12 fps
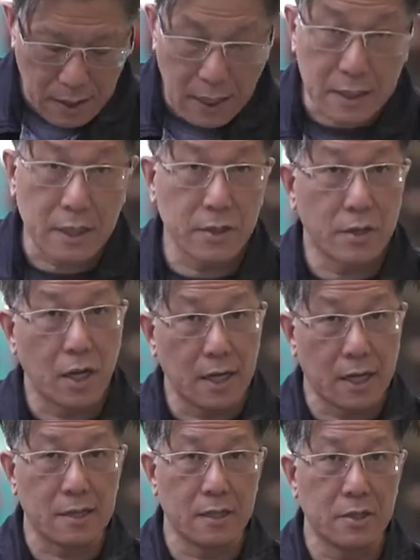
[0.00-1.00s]
and then you're
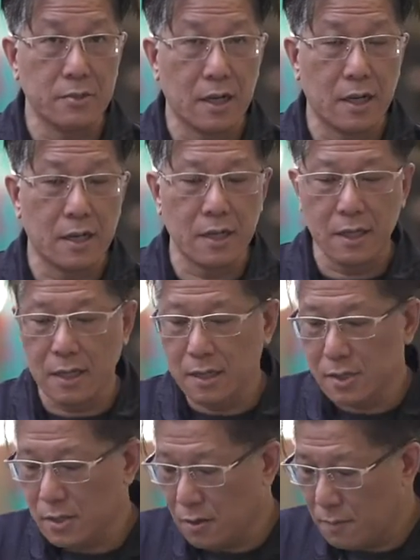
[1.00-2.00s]
connecting to the heated
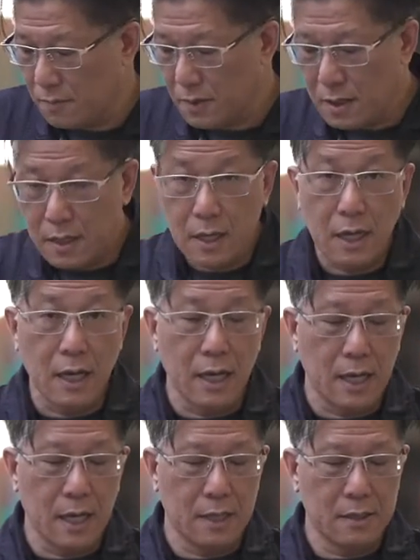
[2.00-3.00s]
insole.
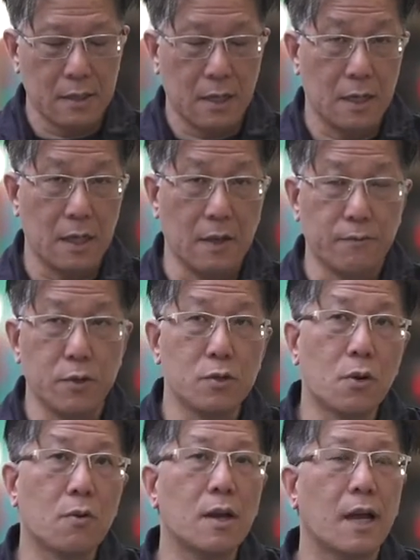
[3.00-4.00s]
And if you don't